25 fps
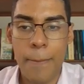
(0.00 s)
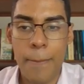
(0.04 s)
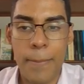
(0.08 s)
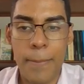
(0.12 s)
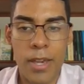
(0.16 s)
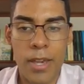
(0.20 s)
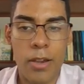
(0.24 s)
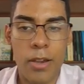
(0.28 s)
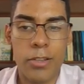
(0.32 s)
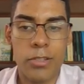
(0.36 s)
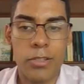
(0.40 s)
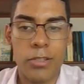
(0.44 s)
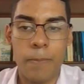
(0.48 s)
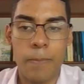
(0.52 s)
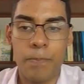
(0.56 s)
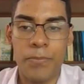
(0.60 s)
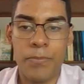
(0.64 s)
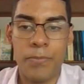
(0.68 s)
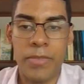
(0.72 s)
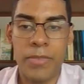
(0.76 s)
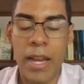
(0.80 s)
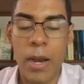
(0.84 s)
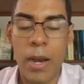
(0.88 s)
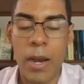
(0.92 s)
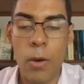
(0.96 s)
Why?
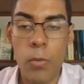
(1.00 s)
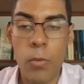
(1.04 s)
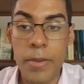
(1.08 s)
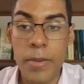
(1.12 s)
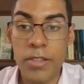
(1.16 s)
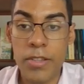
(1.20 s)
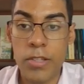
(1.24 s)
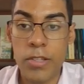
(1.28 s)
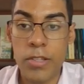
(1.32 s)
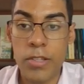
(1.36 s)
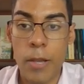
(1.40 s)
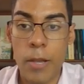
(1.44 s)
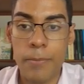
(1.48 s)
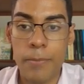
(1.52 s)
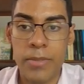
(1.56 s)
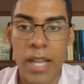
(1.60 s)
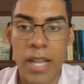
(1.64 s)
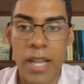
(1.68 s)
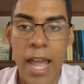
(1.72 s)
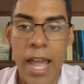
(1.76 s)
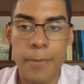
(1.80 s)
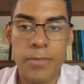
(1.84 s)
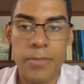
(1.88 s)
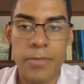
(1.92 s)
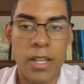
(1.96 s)
Because there will be
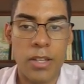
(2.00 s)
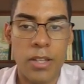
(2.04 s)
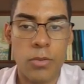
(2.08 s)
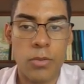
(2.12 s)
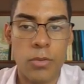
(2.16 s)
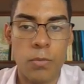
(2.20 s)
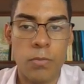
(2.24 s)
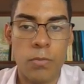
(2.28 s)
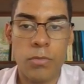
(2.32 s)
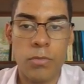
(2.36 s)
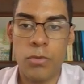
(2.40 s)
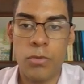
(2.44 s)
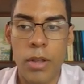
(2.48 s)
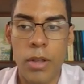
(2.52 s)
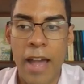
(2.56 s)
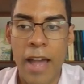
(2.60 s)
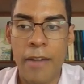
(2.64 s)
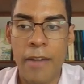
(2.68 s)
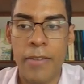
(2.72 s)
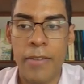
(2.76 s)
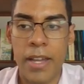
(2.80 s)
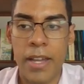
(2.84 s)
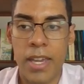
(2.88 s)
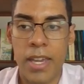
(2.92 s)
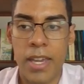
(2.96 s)
some times that you
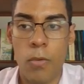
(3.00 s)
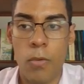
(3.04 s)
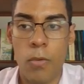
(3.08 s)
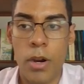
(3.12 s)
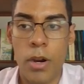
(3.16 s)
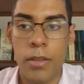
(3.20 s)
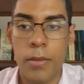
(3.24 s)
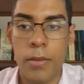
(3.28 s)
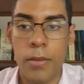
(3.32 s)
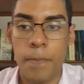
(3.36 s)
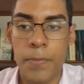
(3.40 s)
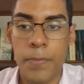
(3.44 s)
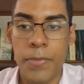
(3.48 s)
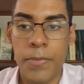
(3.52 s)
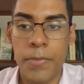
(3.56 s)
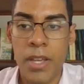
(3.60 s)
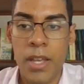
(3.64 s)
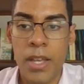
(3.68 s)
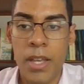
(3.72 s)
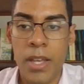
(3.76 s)
will have a keyword